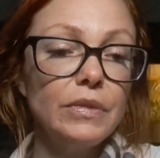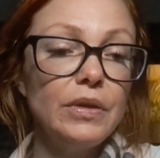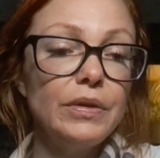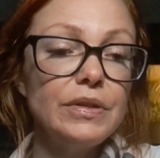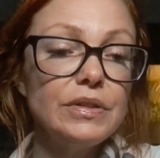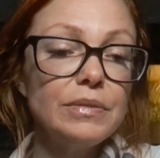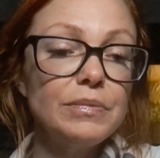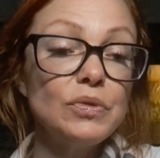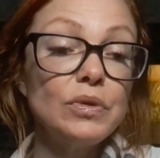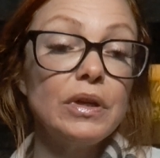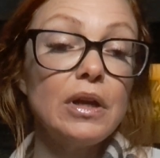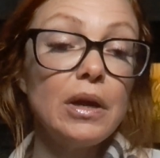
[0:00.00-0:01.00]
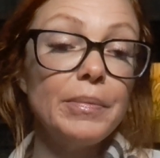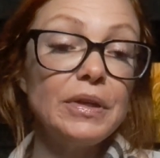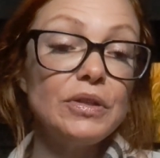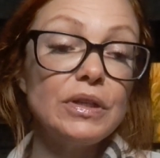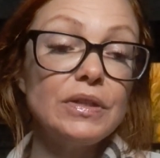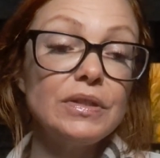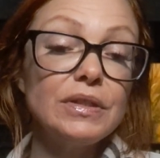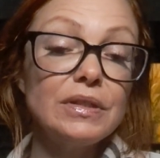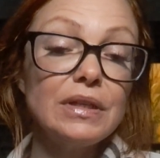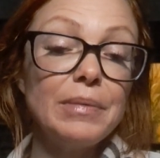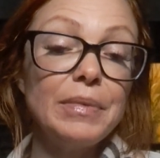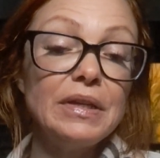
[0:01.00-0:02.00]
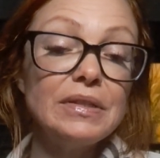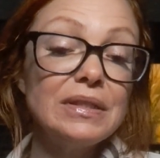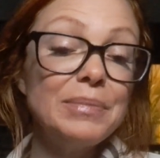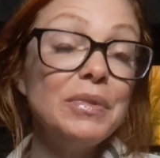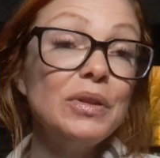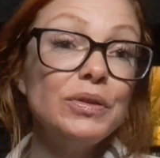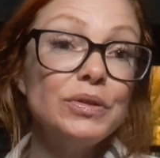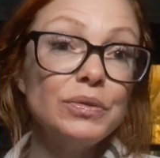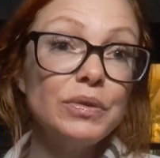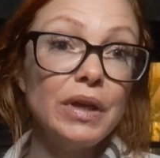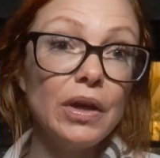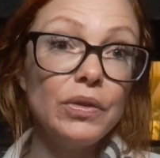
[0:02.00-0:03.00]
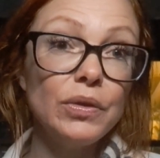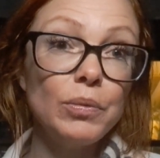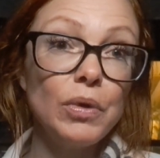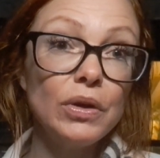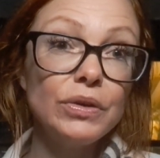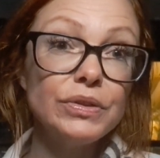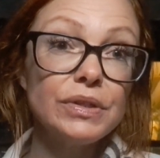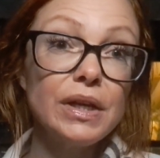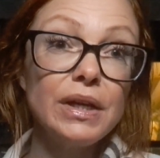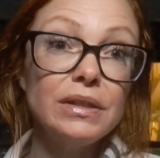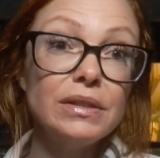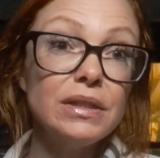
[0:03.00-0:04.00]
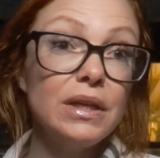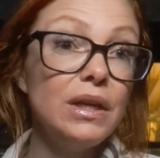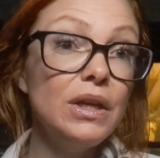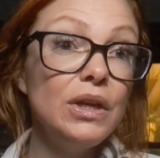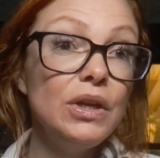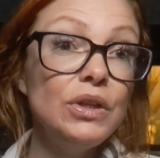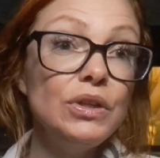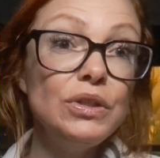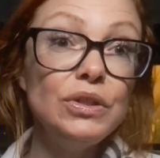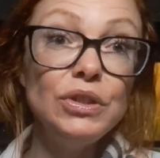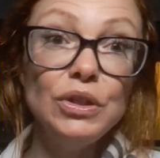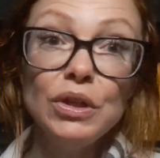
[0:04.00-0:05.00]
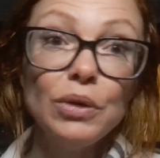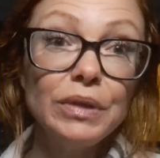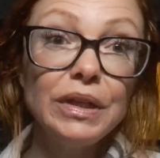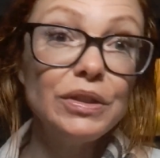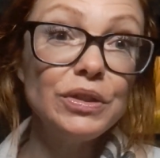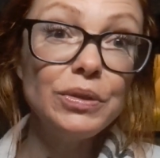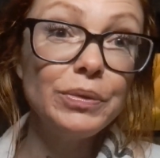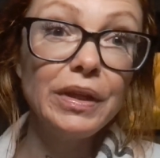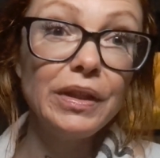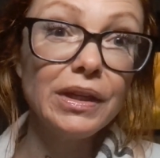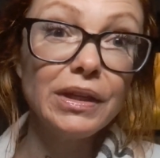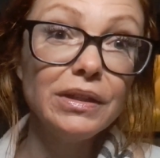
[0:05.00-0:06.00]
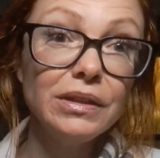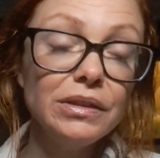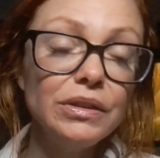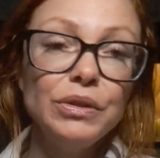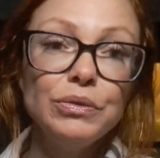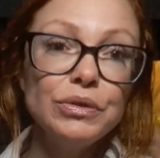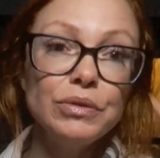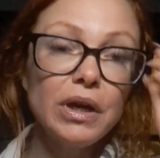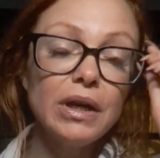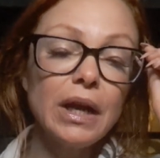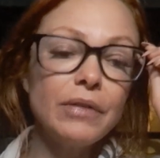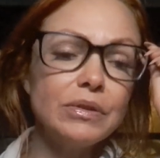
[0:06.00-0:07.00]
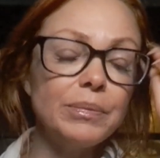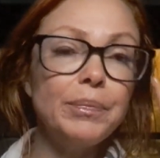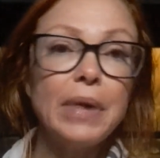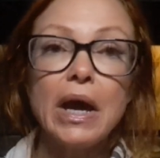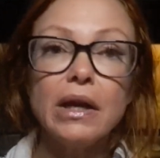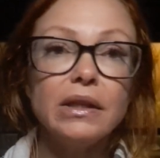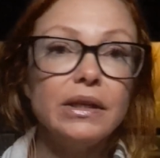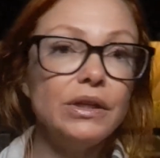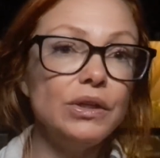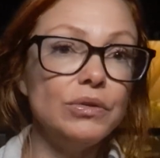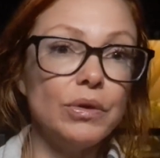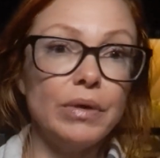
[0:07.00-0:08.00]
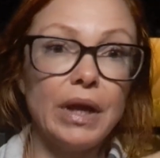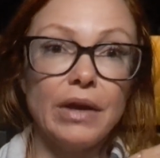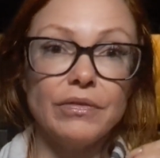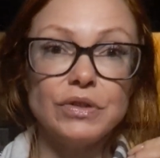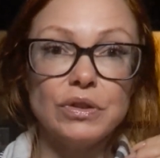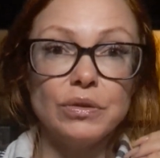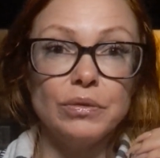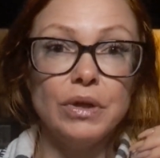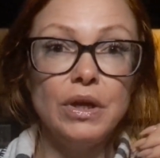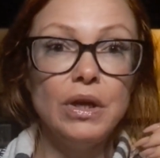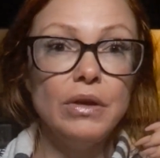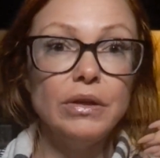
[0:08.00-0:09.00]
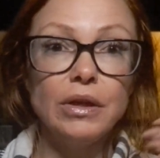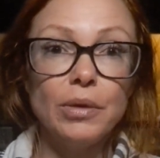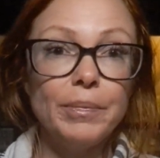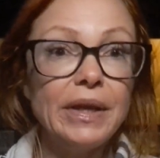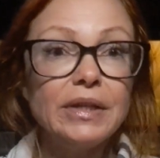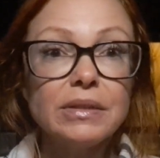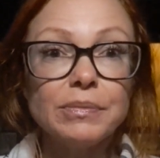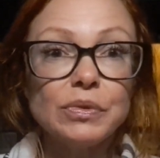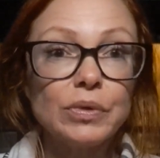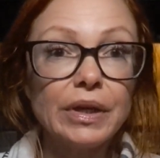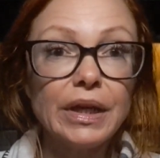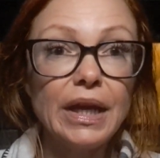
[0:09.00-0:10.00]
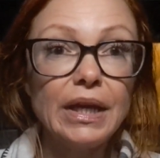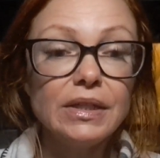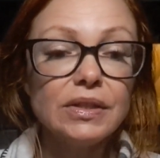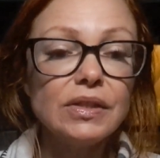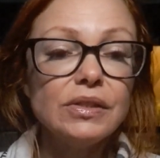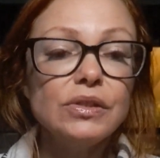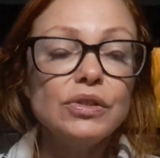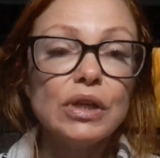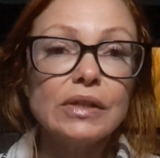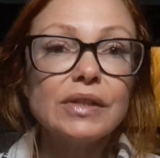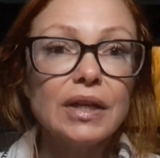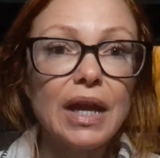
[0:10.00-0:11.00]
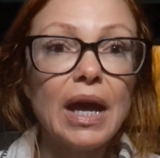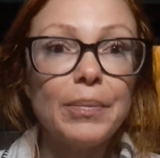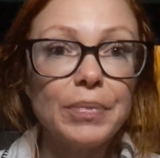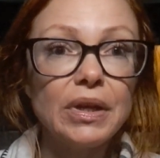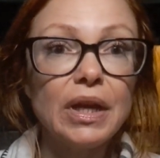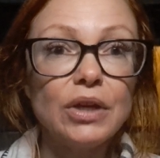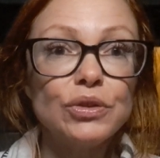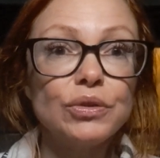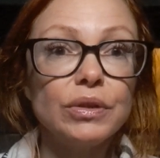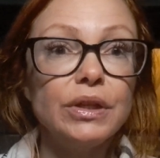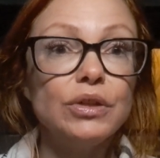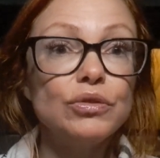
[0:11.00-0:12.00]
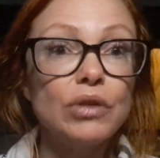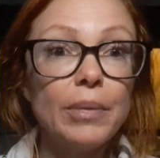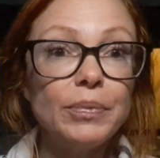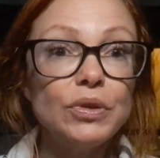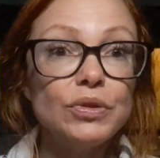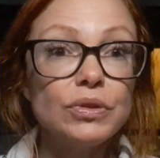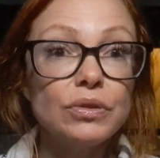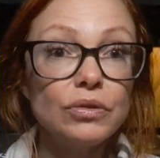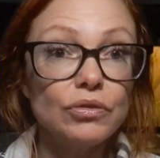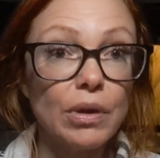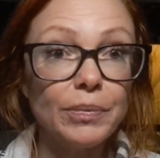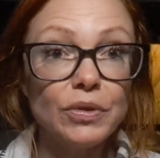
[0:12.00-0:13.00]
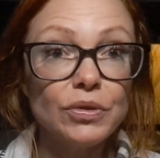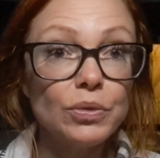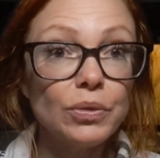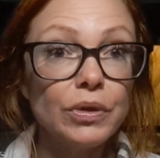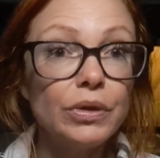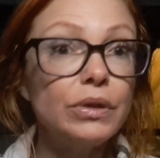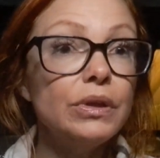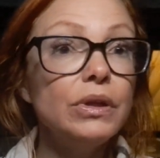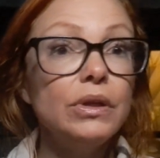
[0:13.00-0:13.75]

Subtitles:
There is some sort of karmic justice coming, similar to the other water signs. You don't need to do anything. You do not have to battle it. You don't have to, make some sort of case. This is just going to happen naturally. Drop your sword.